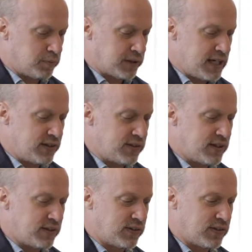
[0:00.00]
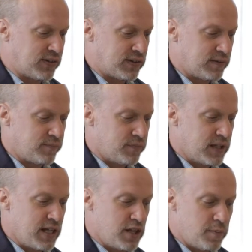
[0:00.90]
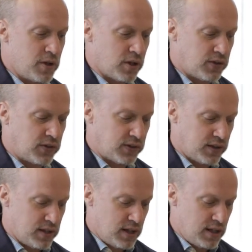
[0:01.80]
places in the books.